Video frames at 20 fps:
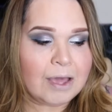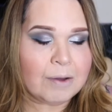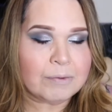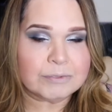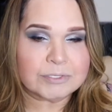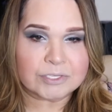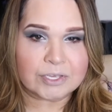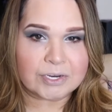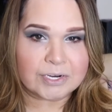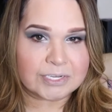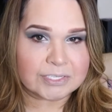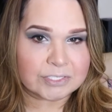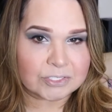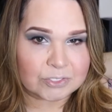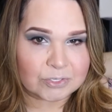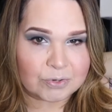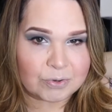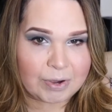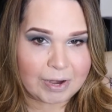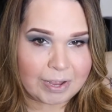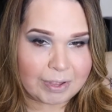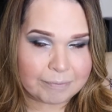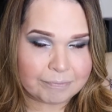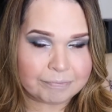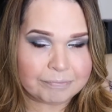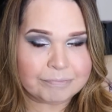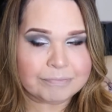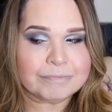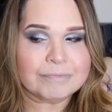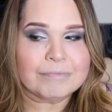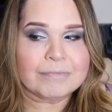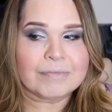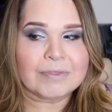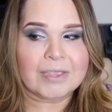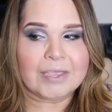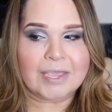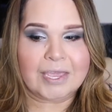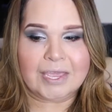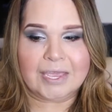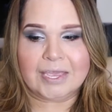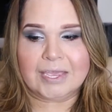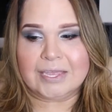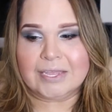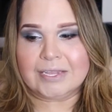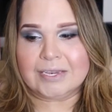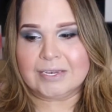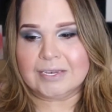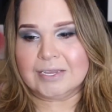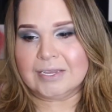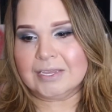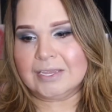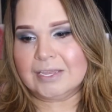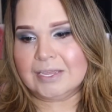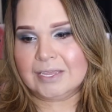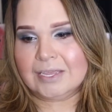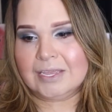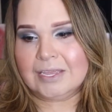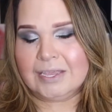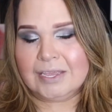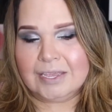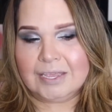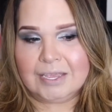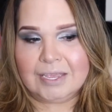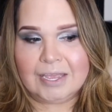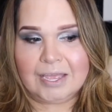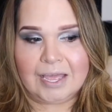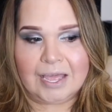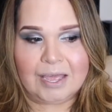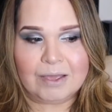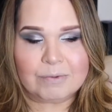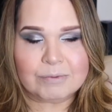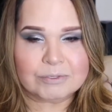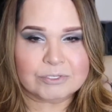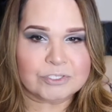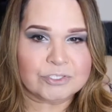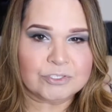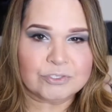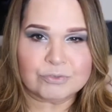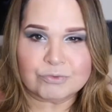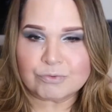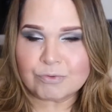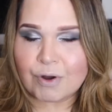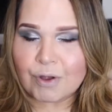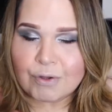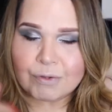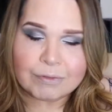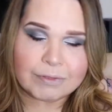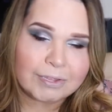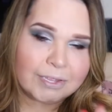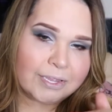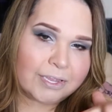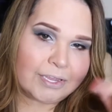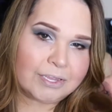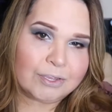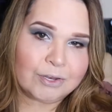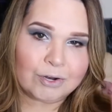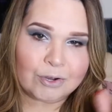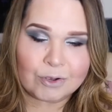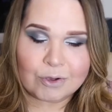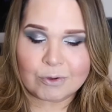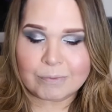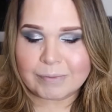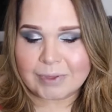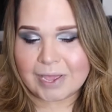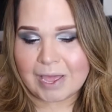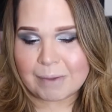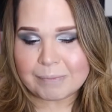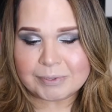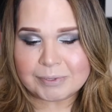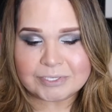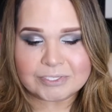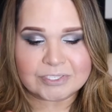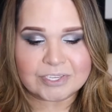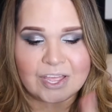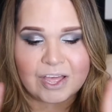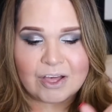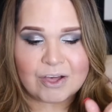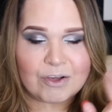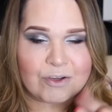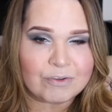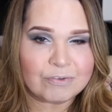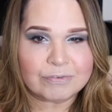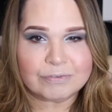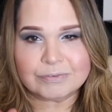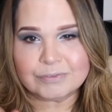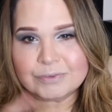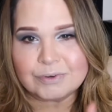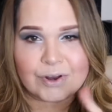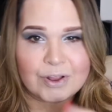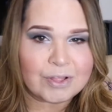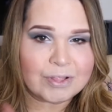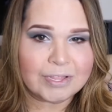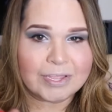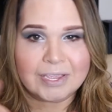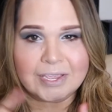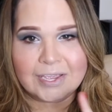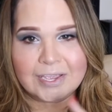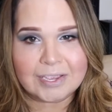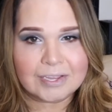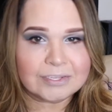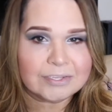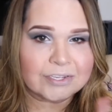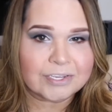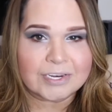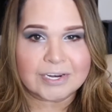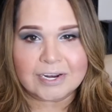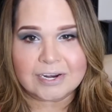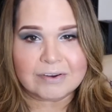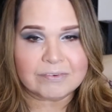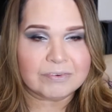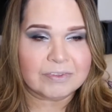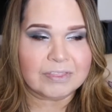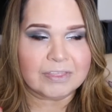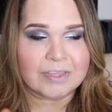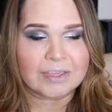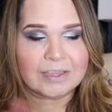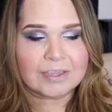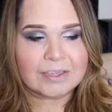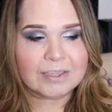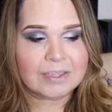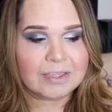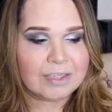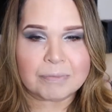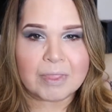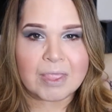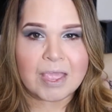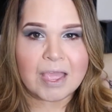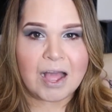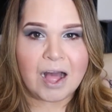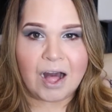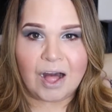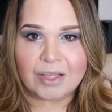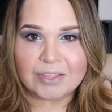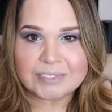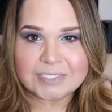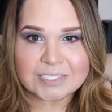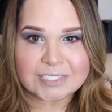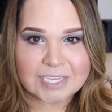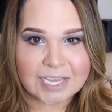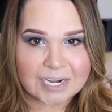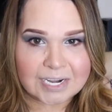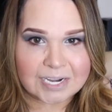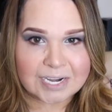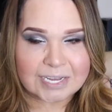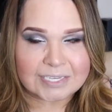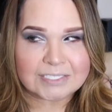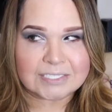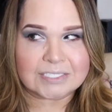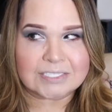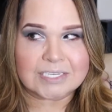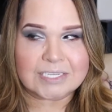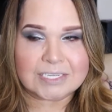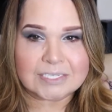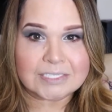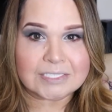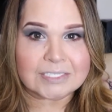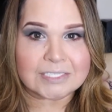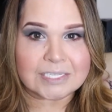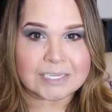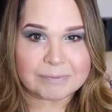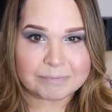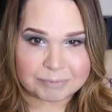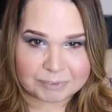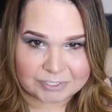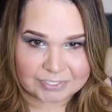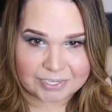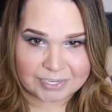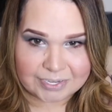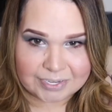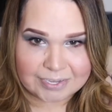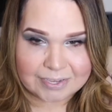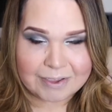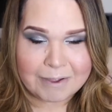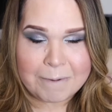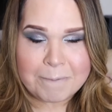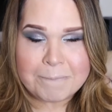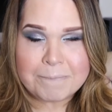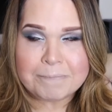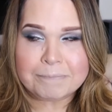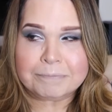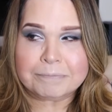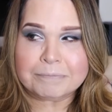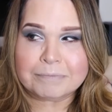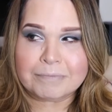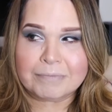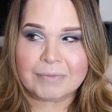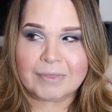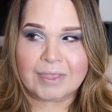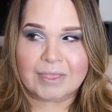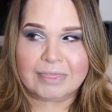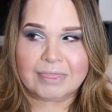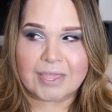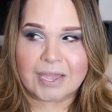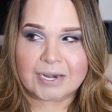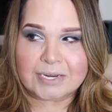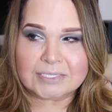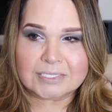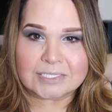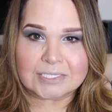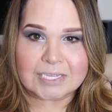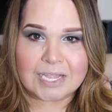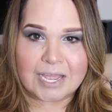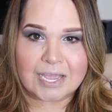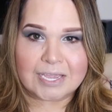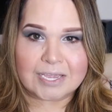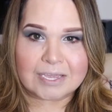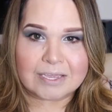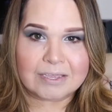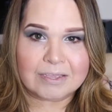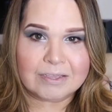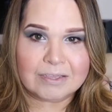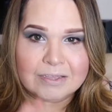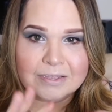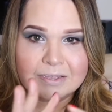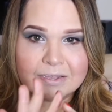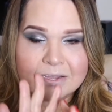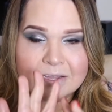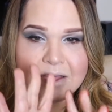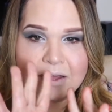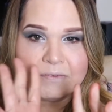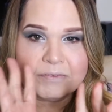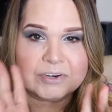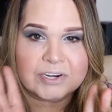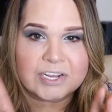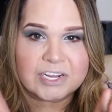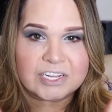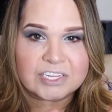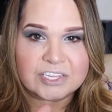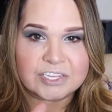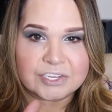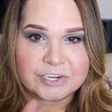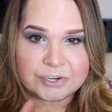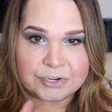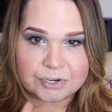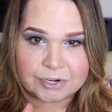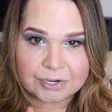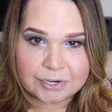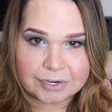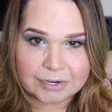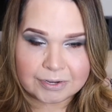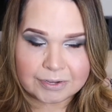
I was on Instagram and I was just scrolling, you know, my happy self, scrolling, looking at everything all of a sudden I see this lipstick that is like covered in glitter